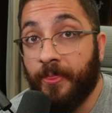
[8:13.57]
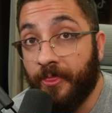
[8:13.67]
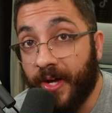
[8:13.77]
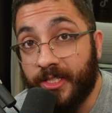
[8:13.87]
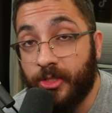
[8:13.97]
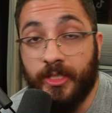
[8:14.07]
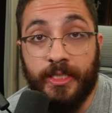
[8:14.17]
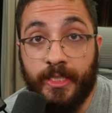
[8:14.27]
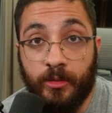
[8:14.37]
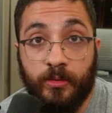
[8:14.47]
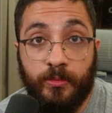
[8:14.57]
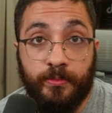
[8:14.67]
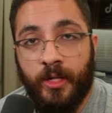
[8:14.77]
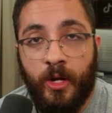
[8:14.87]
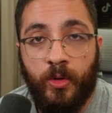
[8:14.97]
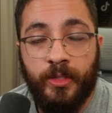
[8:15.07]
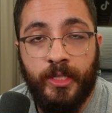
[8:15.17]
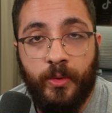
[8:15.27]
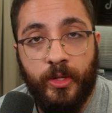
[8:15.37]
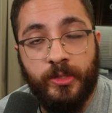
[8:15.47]
That's illegal. Not only
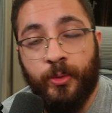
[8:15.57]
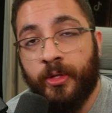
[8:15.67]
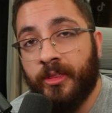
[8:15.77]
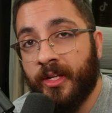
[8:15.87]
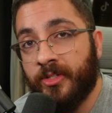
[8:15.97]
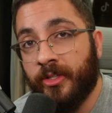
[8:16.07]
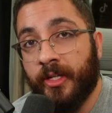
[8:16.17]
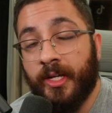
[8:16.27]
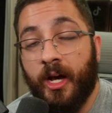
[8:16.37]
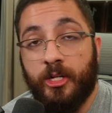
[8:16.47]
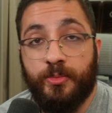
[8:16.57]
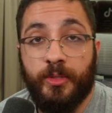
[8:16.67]
they were doing things on the couch,